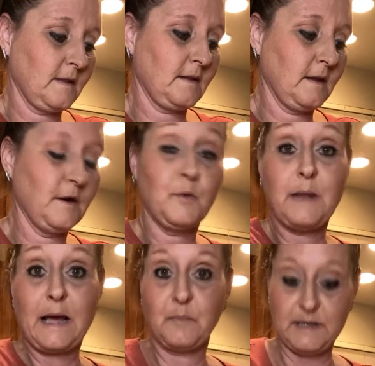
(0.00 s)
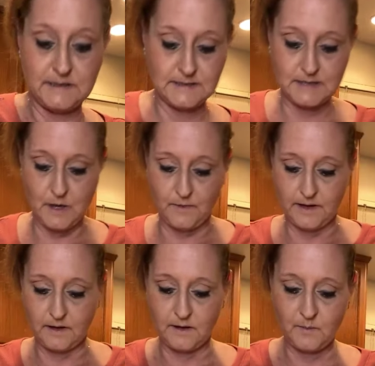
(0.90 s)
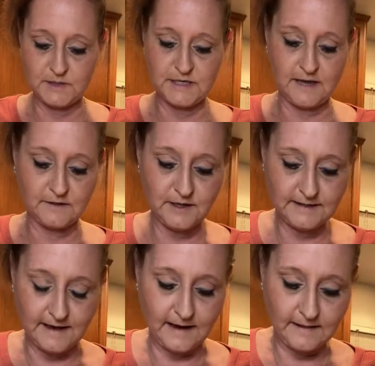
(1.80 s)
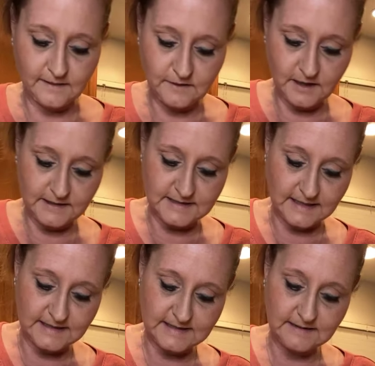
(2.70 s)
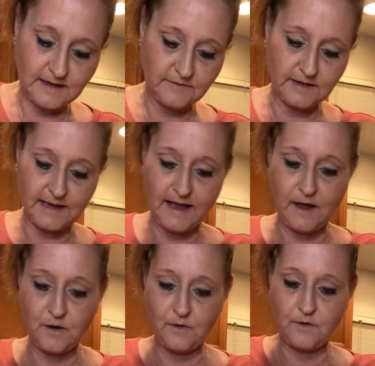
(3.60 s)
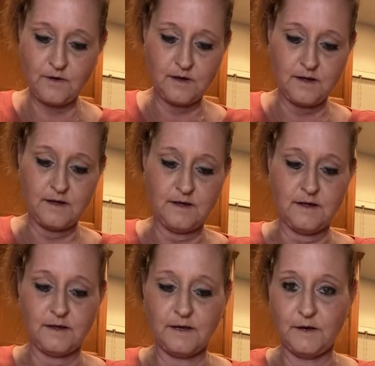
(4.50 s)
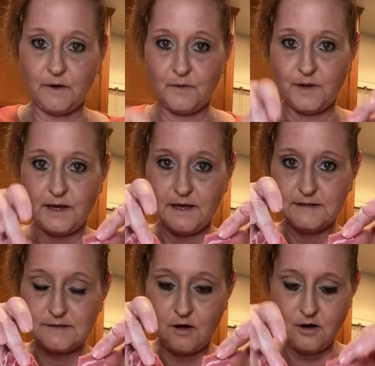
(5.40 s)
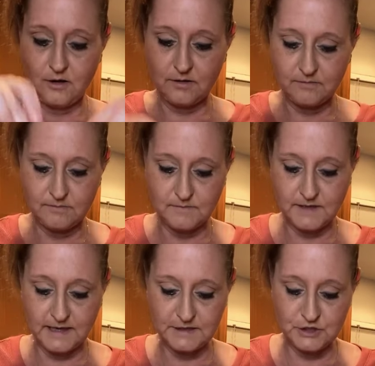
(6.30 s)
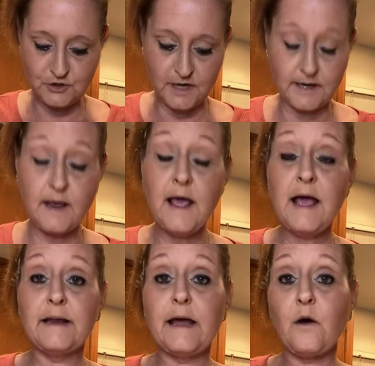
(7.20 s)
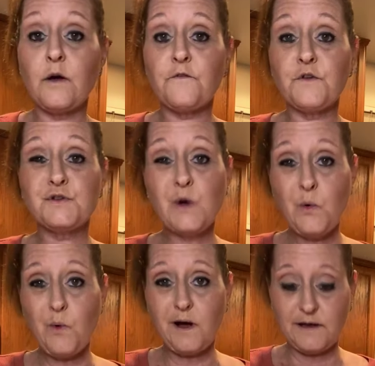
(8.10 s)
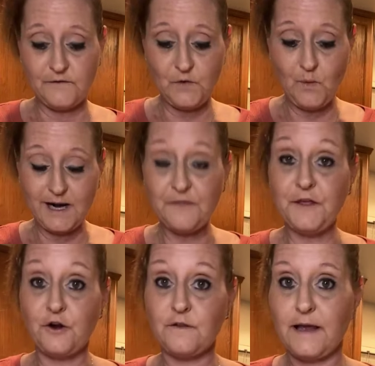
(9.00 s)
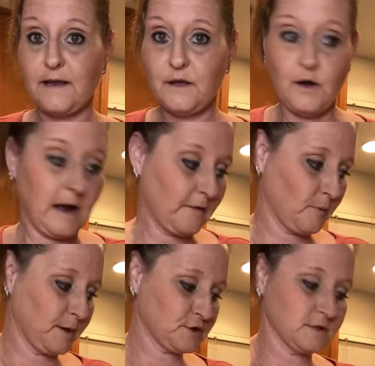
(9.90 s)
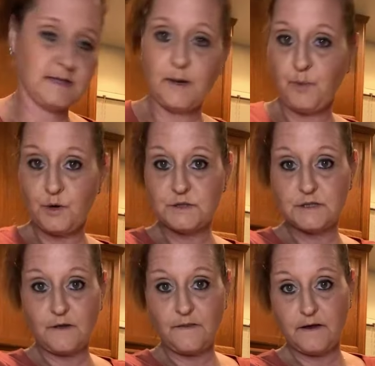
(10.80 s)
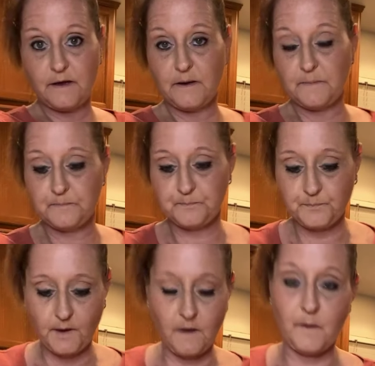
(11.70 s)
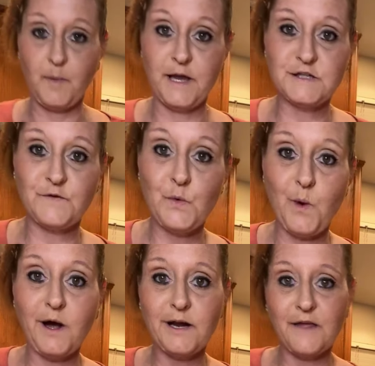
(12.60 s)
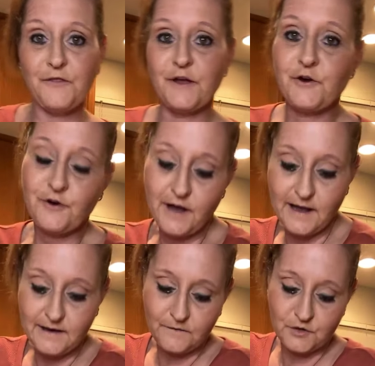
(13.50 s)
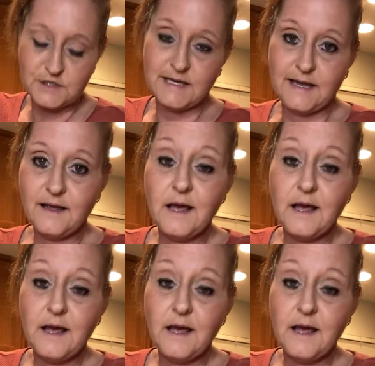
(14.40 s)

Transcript: And our black beans going. But yeah, look at that. Look at this. I just love it. Like how, you know, it's all nice and shredded. Now, if you want it thicker, like, you know, how the pictures that I posted on the page, if you want a thicker cut of your steak,